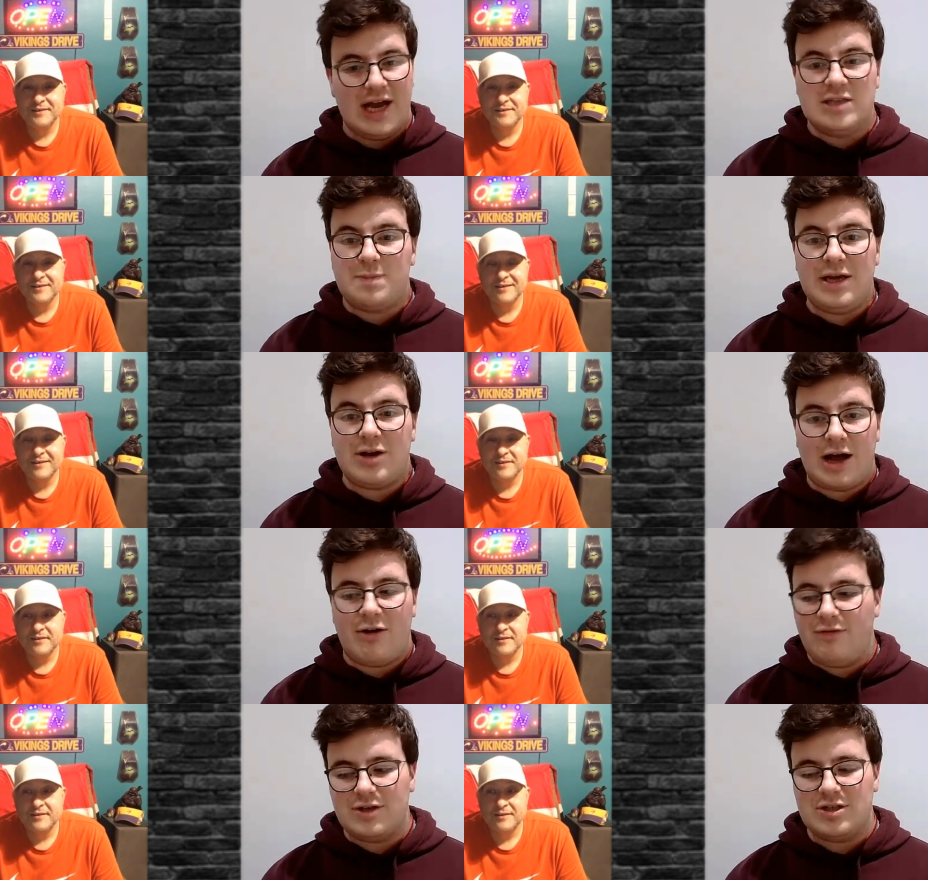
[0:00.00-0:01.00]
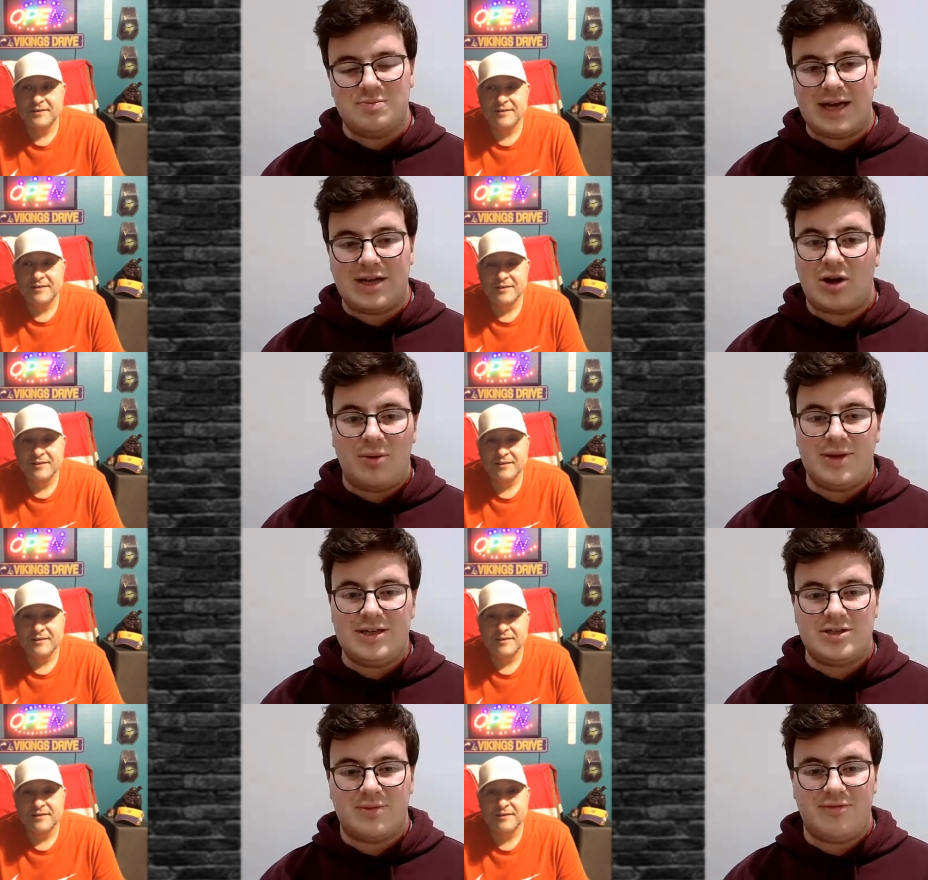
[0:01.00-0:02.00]
Speaker 1: It's Pete Carroll versus Mike
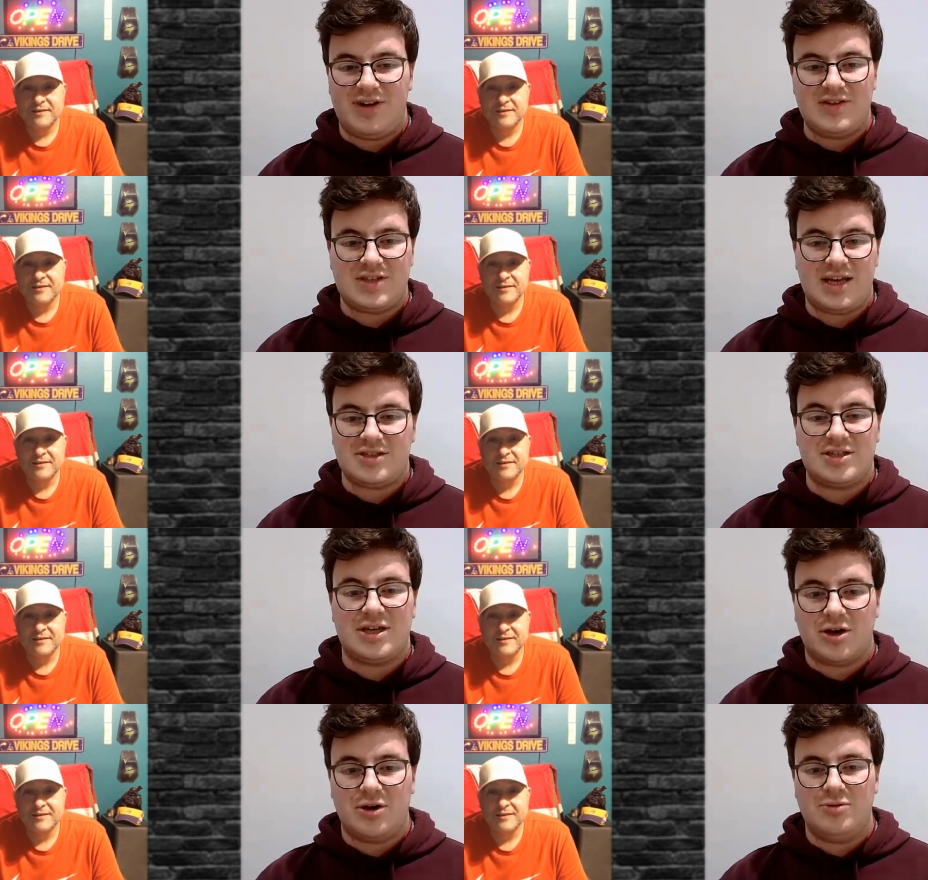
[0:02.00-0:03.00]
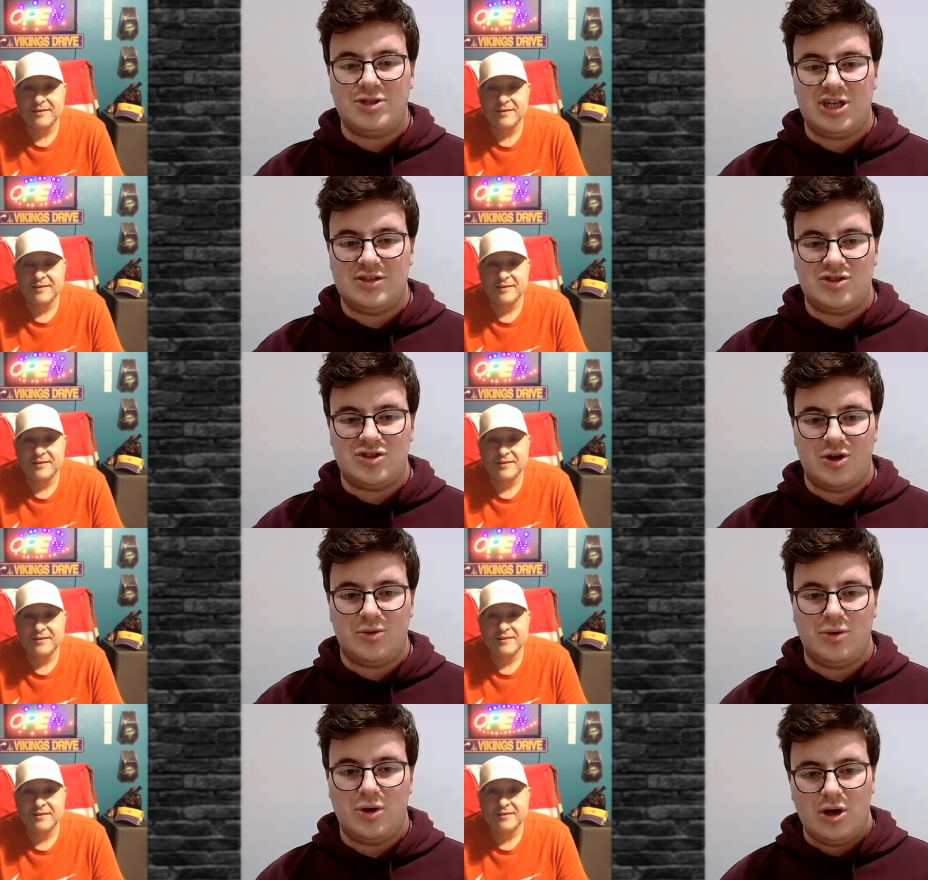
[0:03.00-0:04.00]
Tomlin, some fantastic coaches.
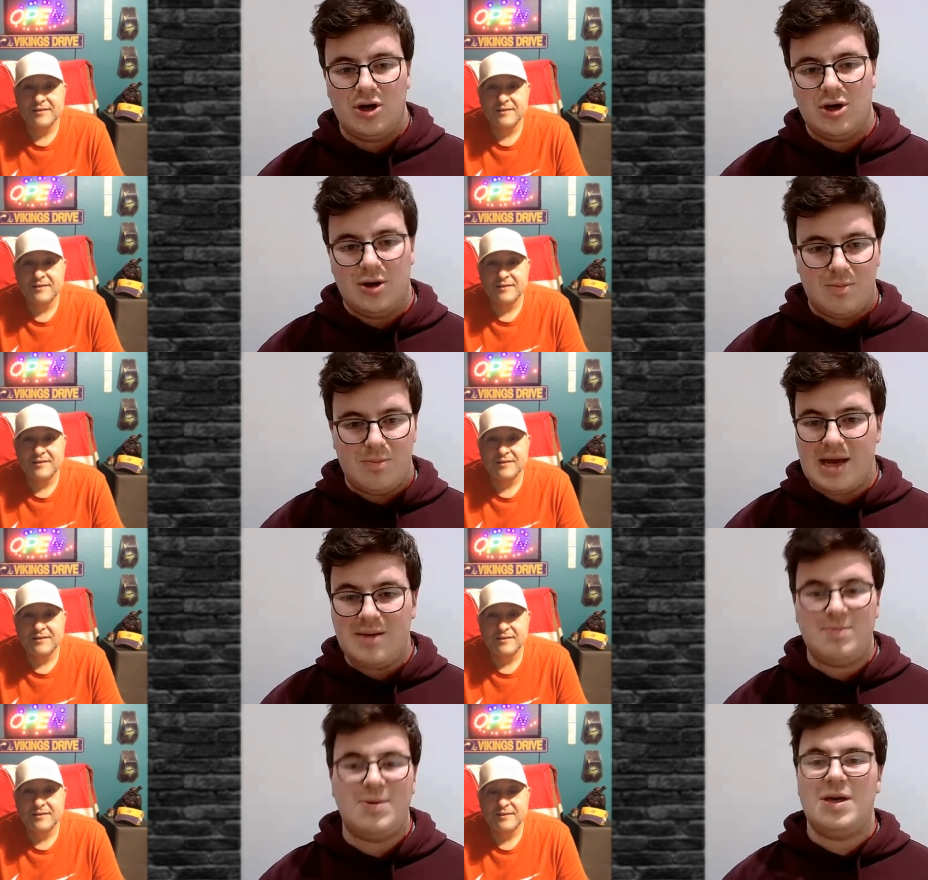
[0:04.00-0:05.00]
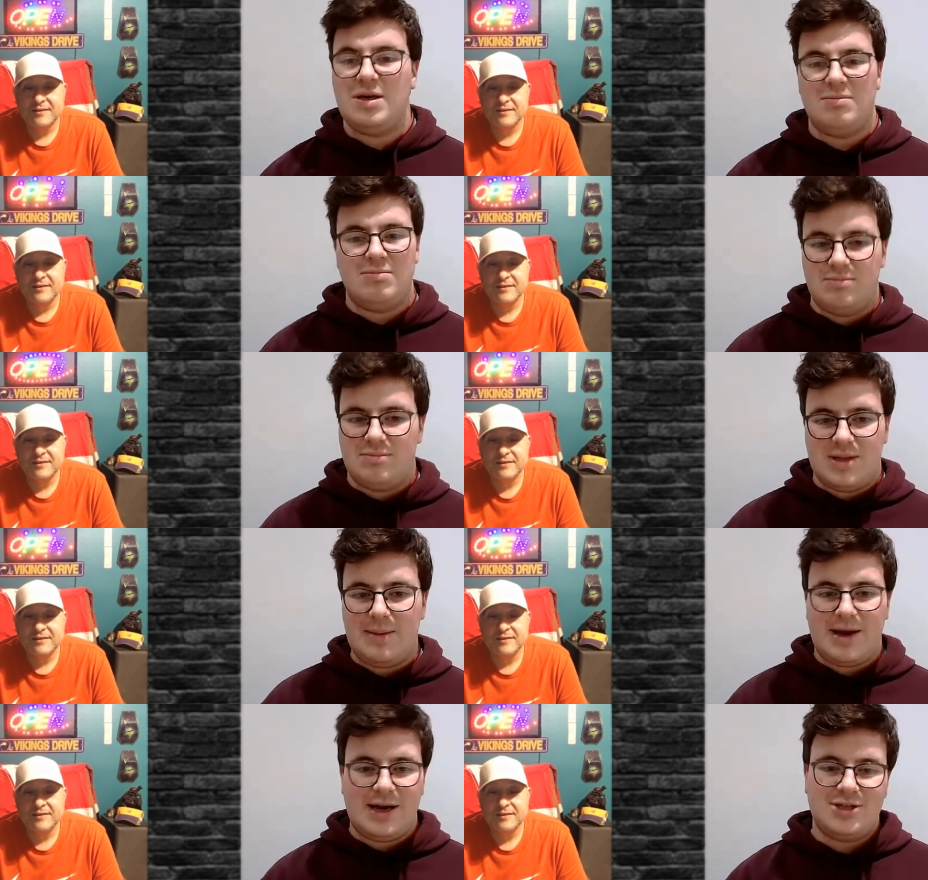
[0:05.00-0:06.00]
So maybe
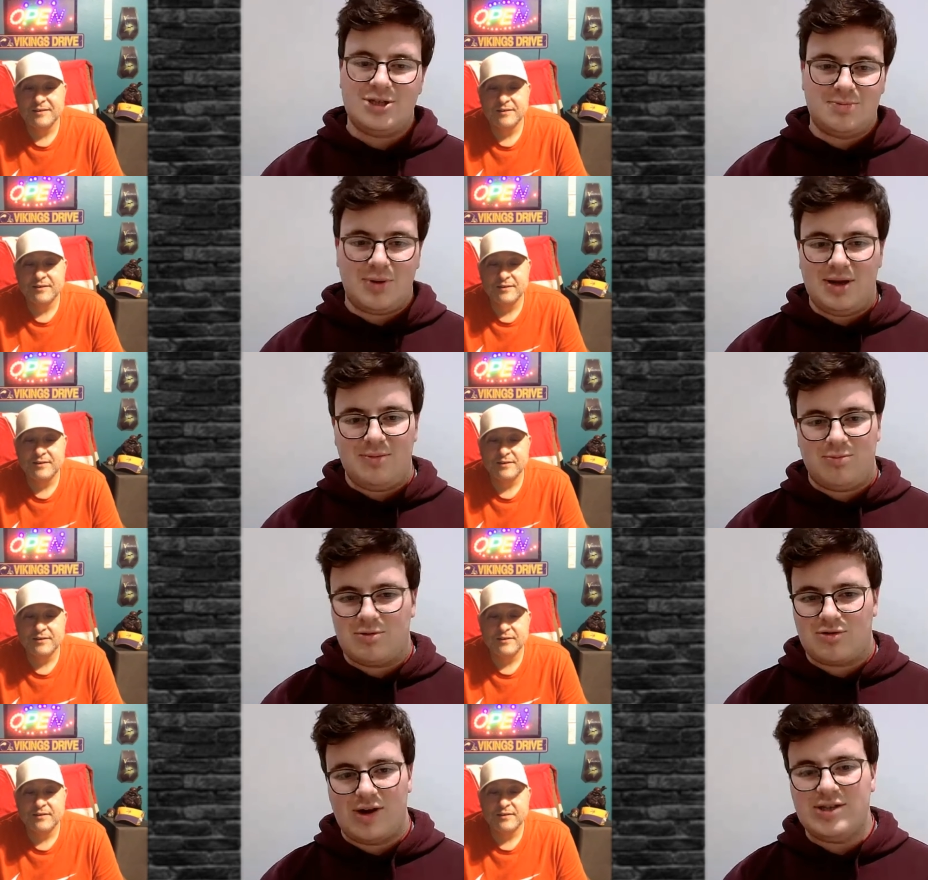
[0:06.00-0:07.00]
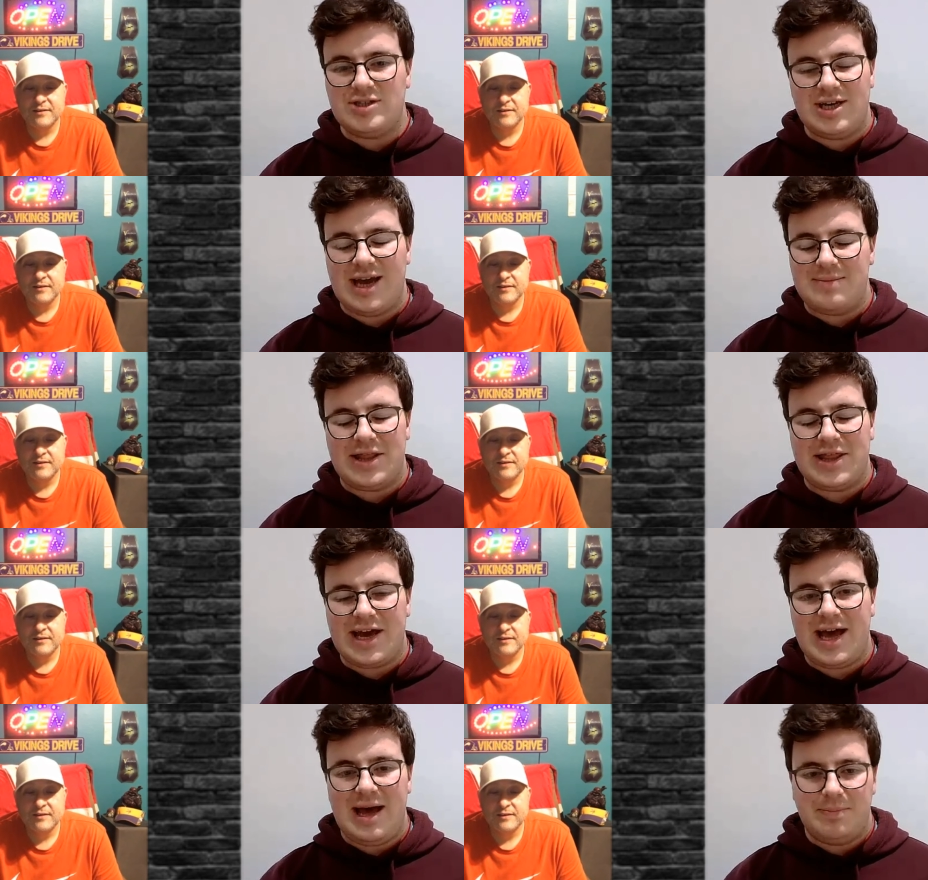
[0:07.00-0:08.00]
they managed to pull a crazy game out the
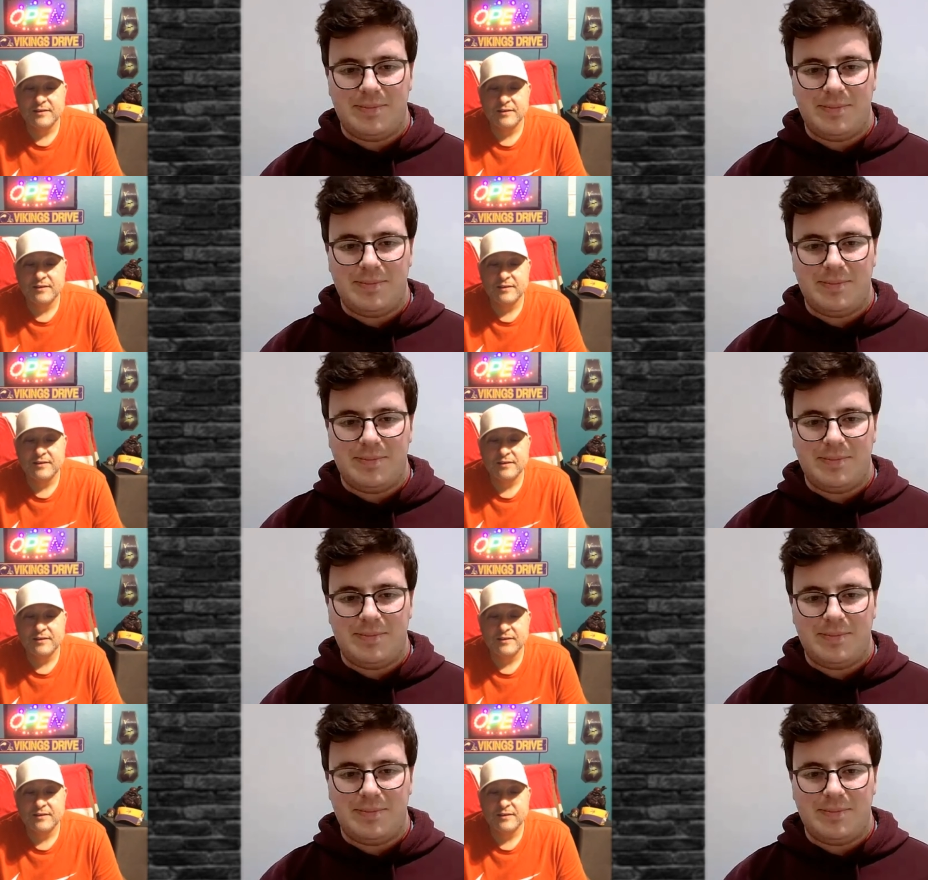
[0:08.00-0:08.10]
hat.